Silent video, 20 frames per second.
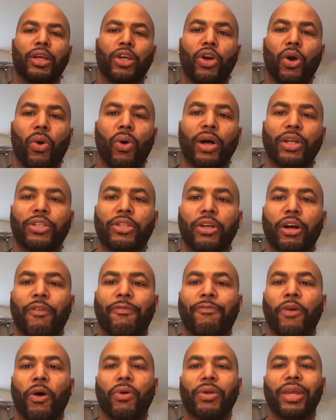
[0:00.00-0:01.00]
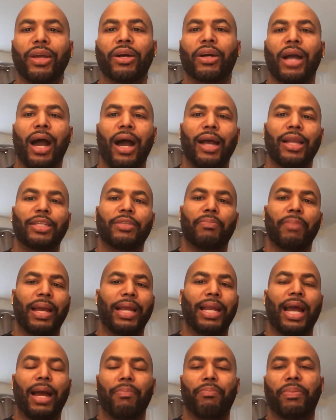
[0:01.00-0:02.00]
going to a four-year college
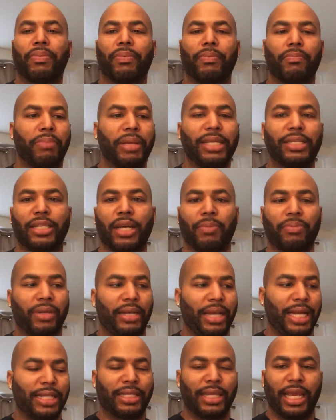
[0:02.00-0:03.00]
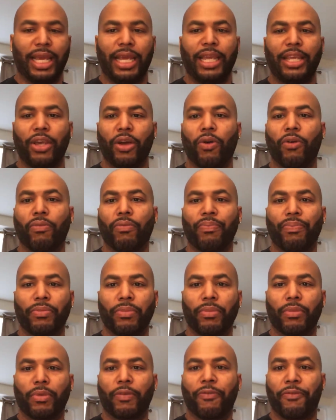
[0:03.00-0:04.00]
may not be something that's in your
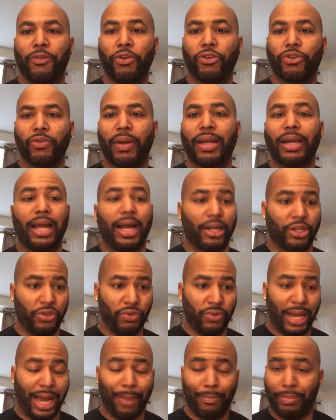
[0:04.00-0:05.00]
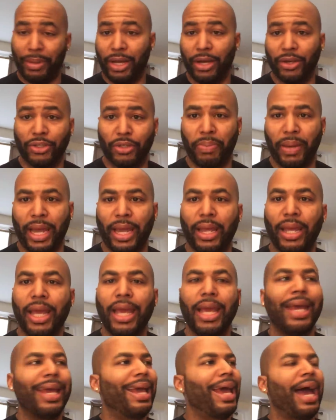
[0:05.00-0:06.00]
future right now because you got bills to pay.
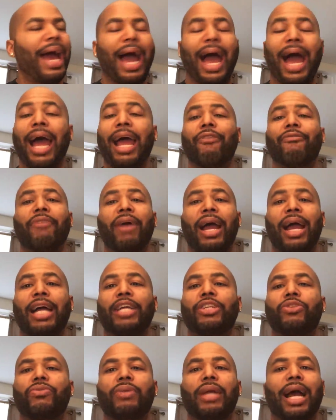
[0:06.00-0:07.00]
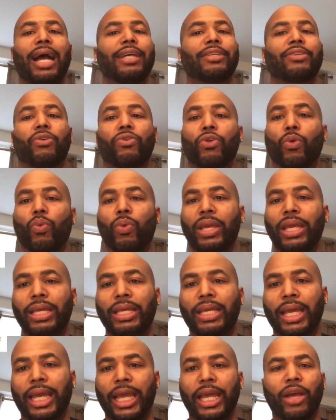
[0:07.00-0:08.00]
I advise you guys on the
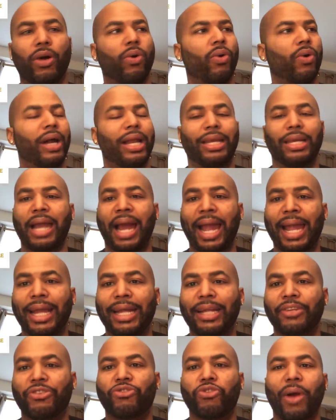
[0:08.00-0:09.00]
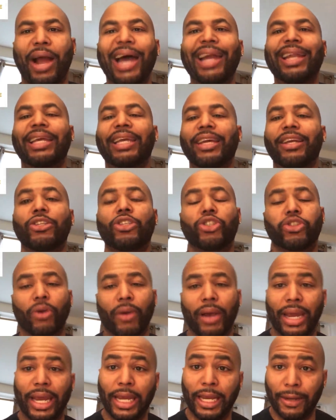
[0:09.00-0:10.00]
weekend or at night, try to get a
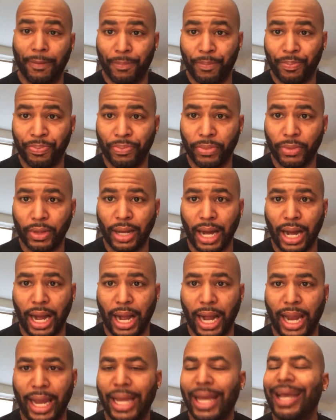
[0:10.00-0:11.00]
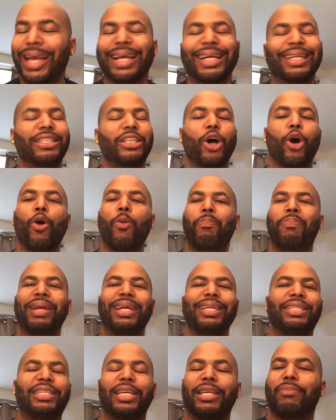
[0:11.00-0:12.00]
trade. All right? Don't
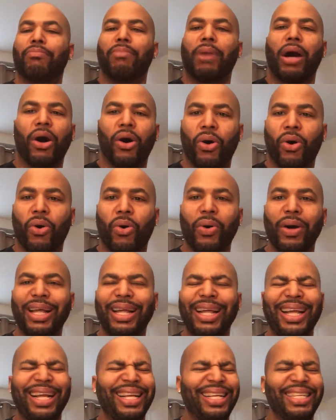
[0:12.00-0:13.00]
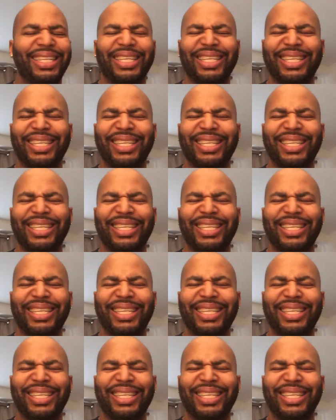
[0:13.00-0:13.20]
bitch and moan. I,